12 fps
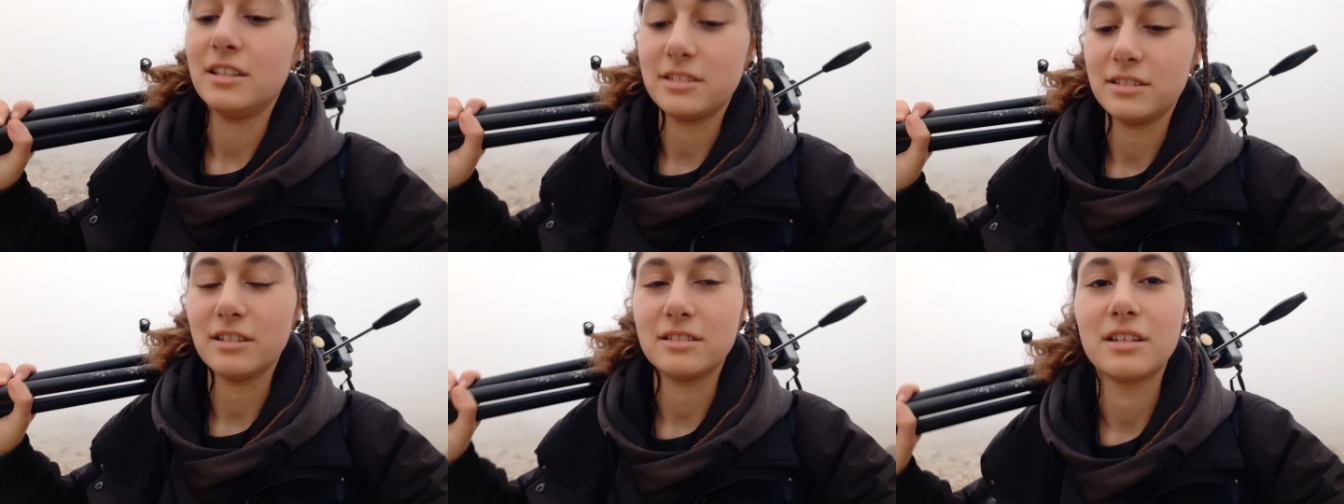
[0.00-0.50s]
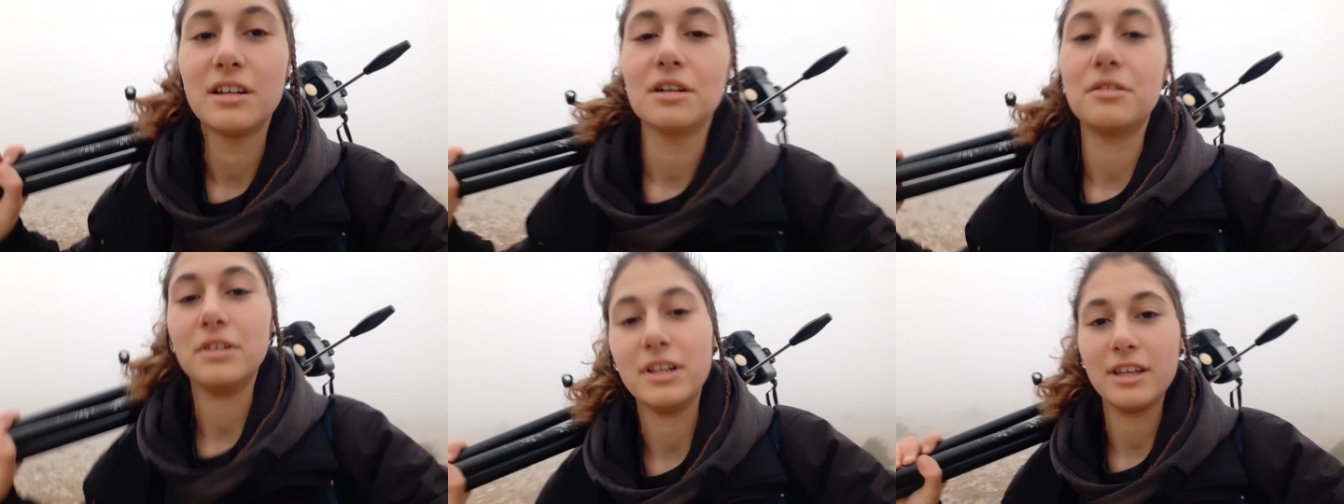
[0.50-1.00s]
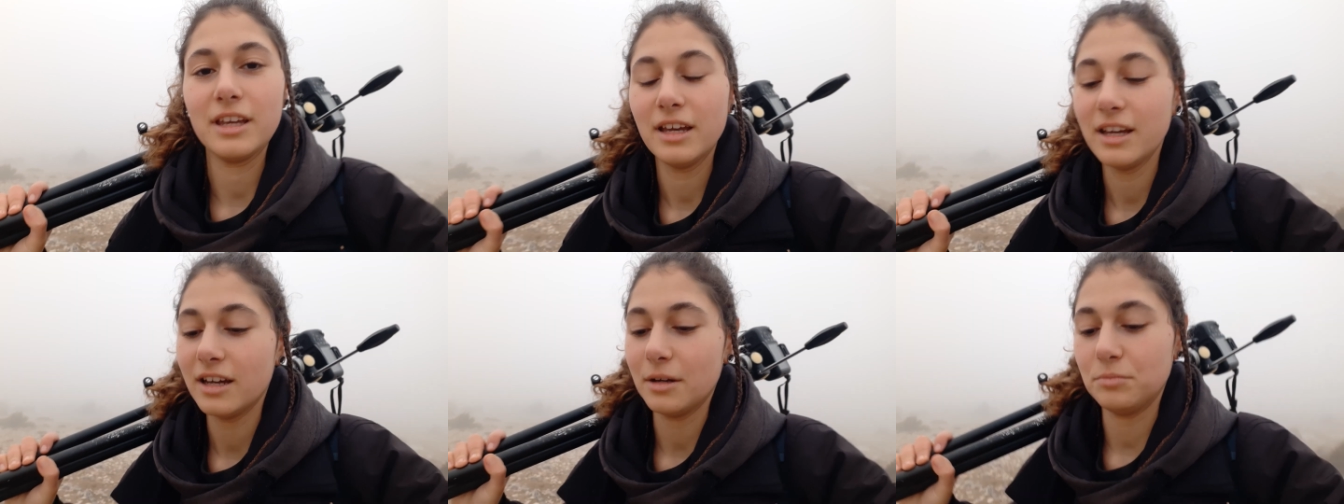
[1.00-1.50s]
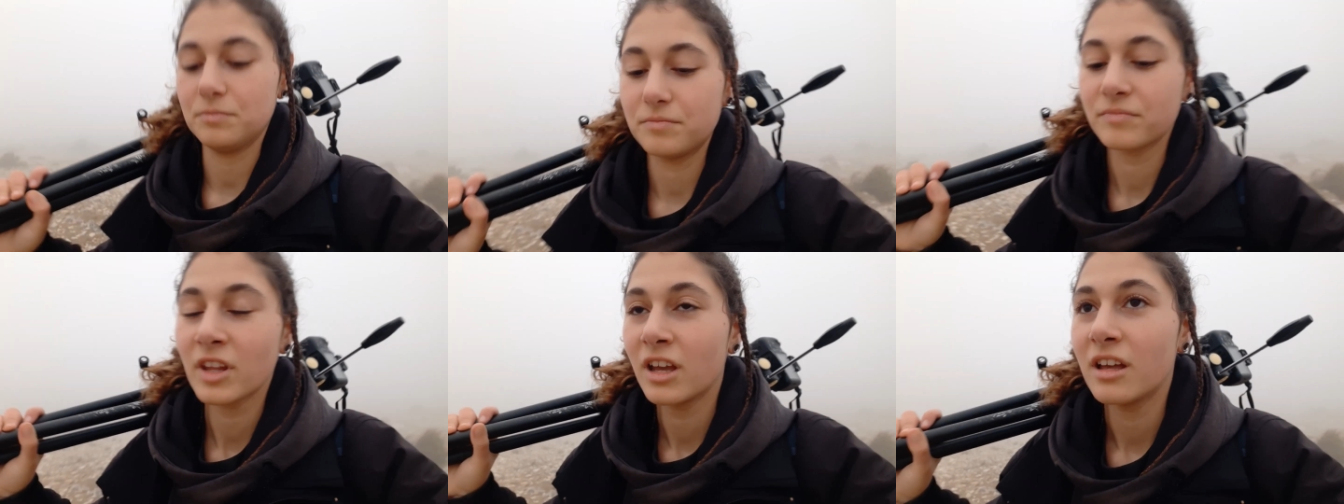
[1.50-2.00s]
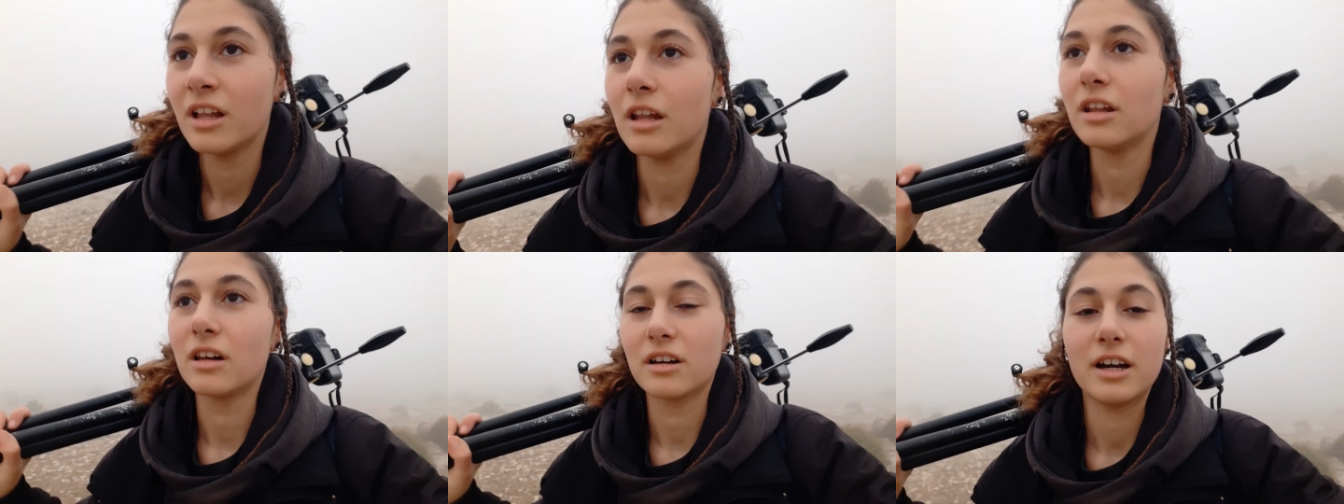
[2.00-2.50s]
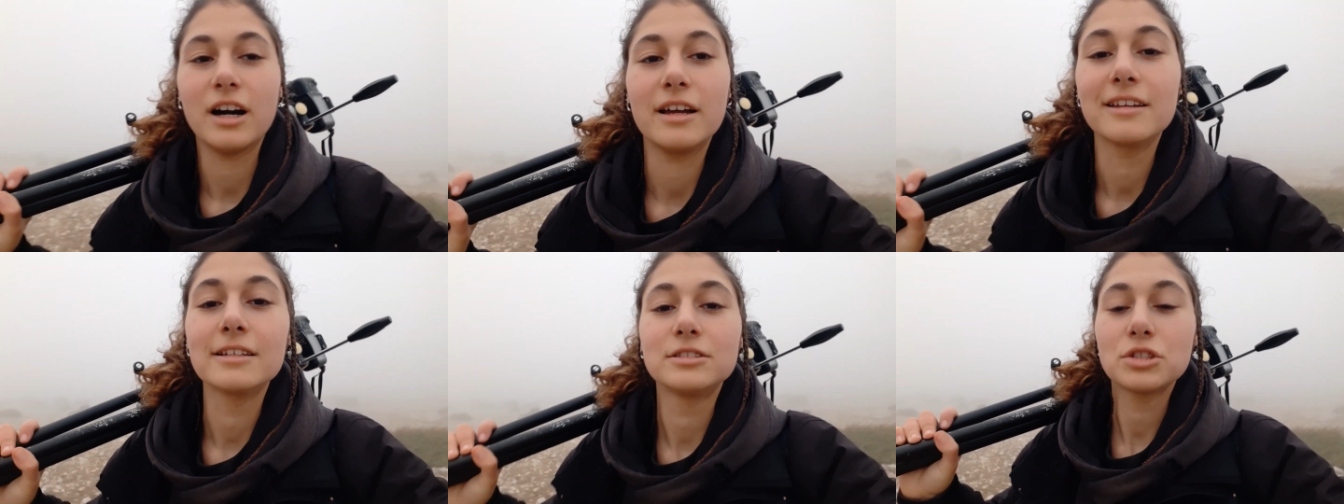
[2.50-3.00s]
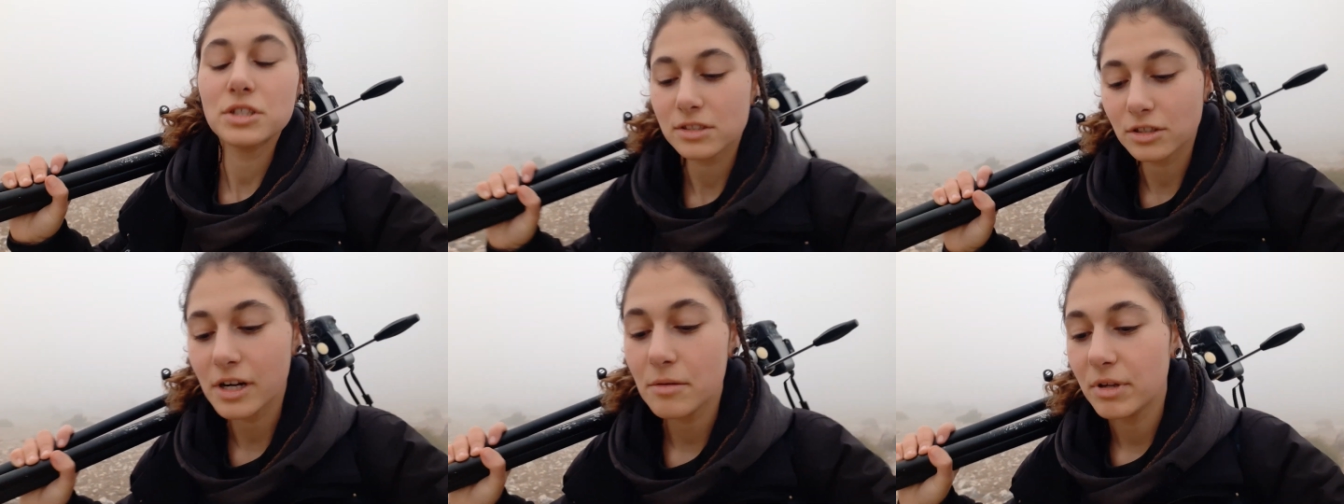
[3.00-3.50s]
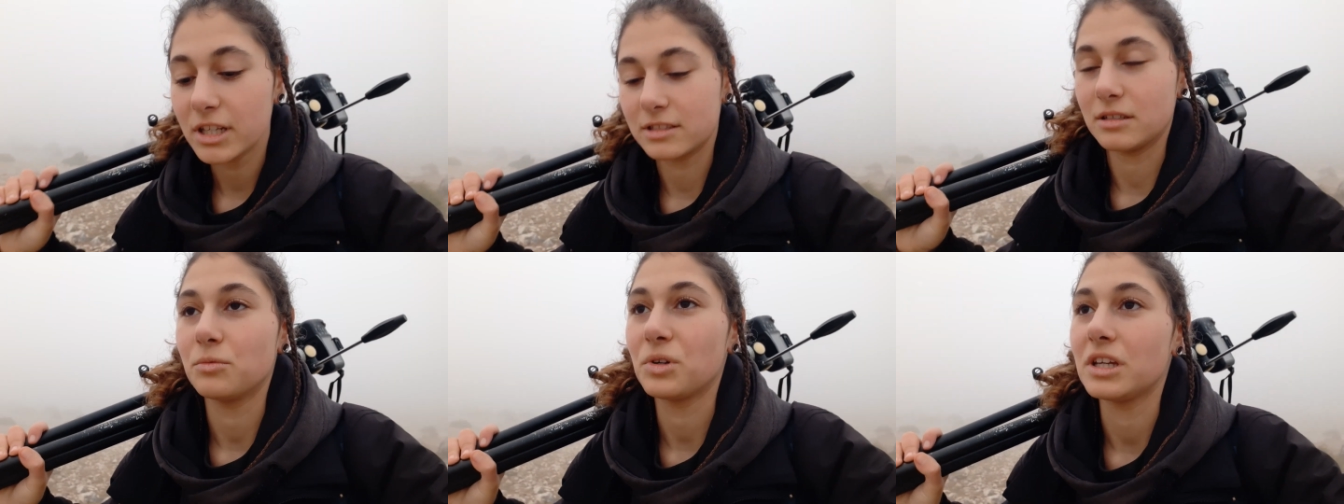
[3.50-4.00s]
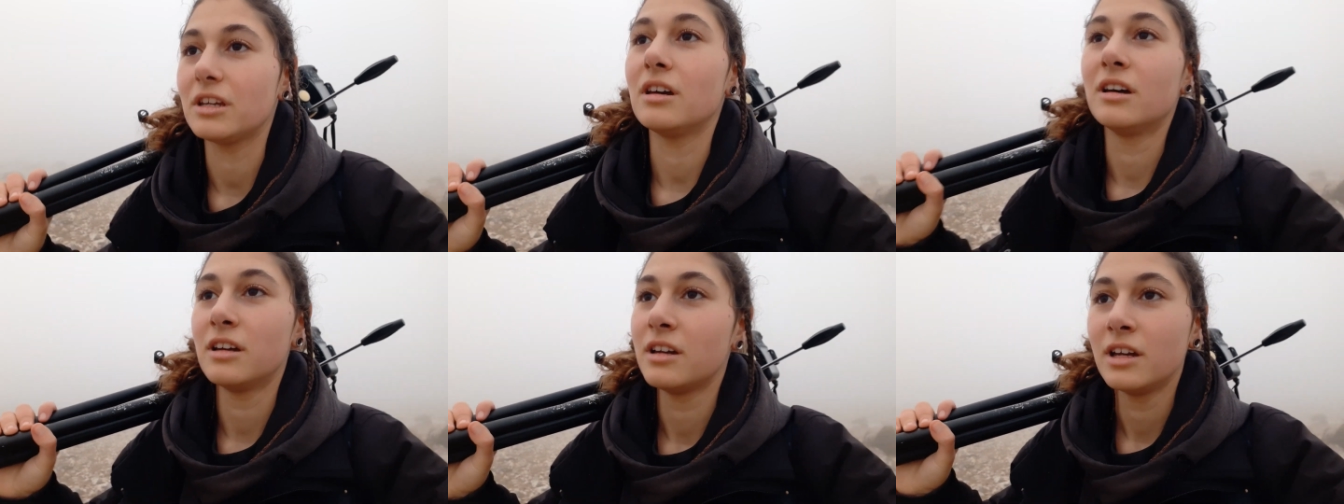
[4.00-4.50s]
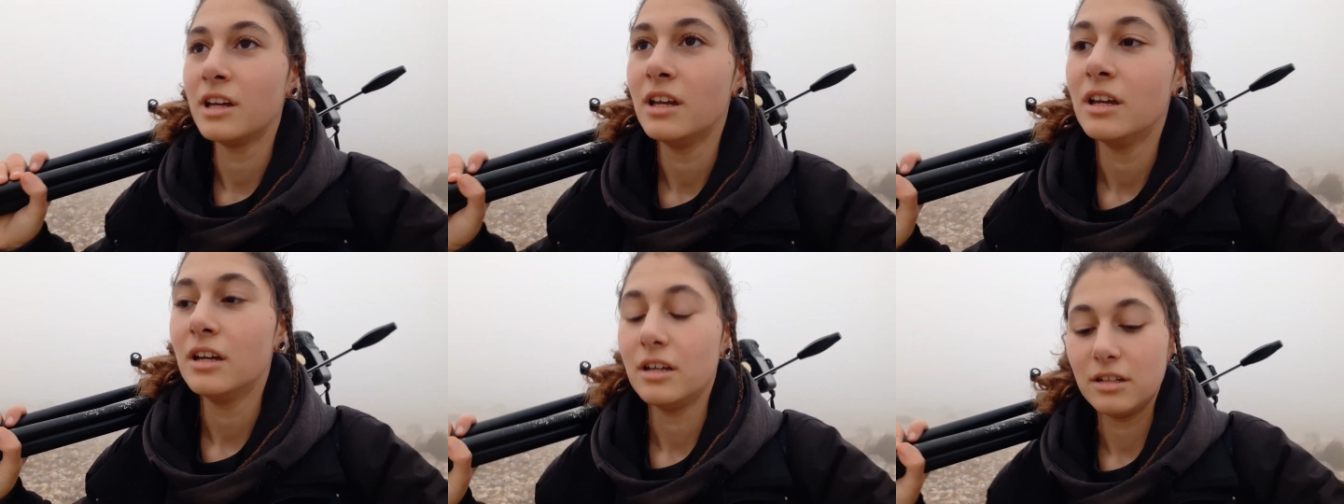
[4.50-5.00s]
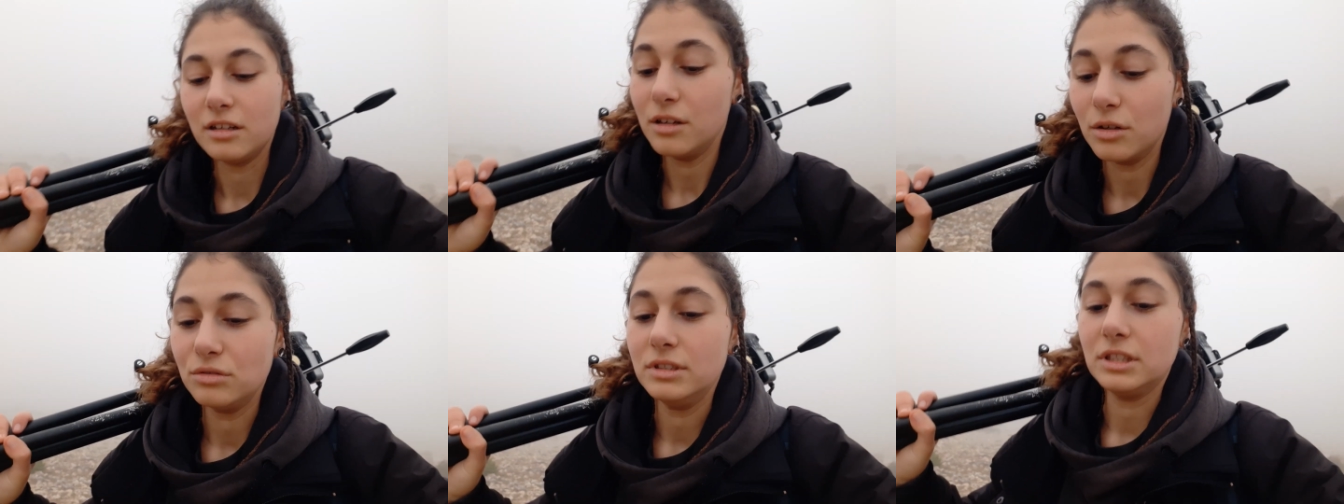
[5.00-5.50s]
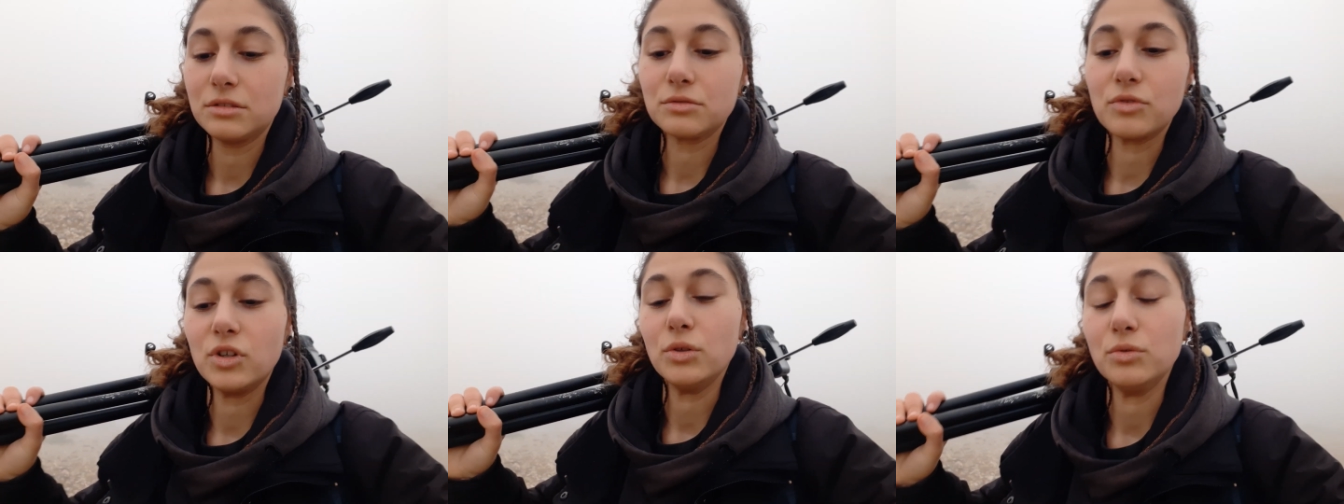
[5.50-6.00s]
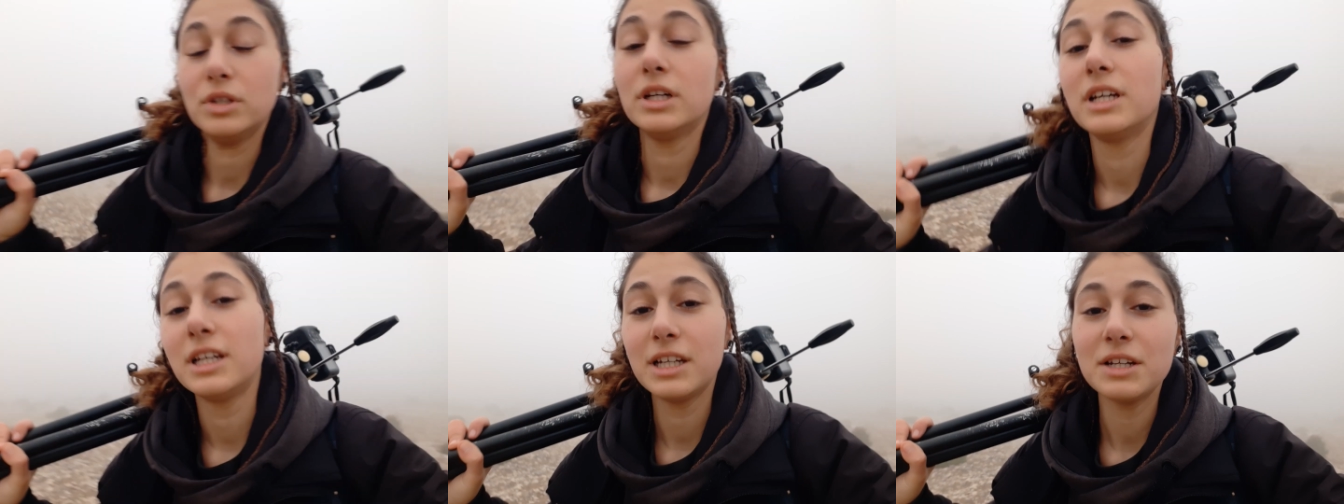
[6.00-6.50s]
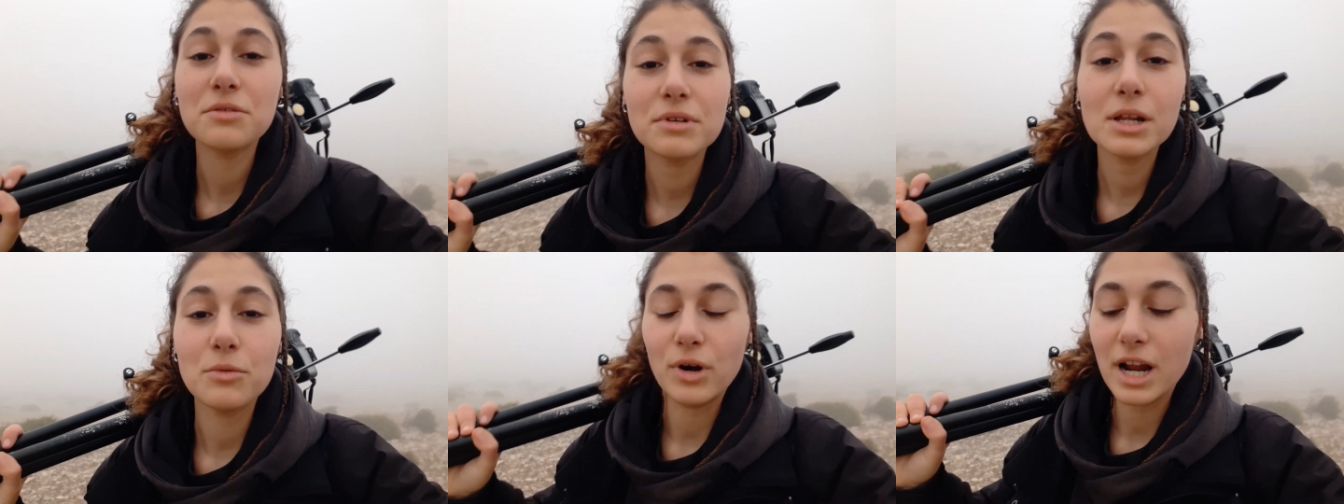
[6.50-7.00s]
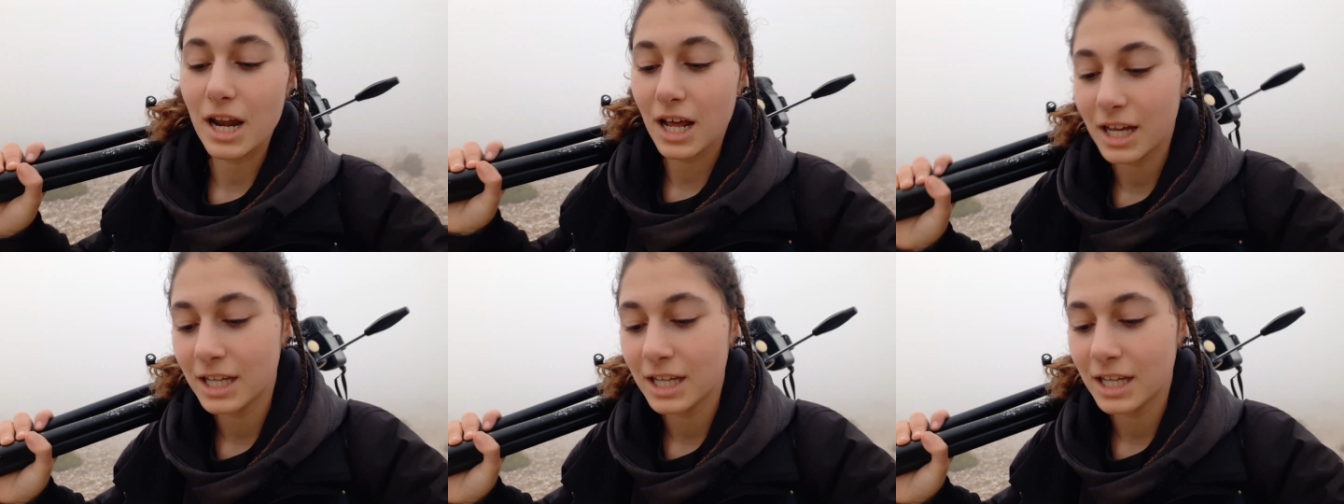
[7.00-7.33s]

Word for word: it's not really a long hike. It's just 30 minutes and we know this road really well.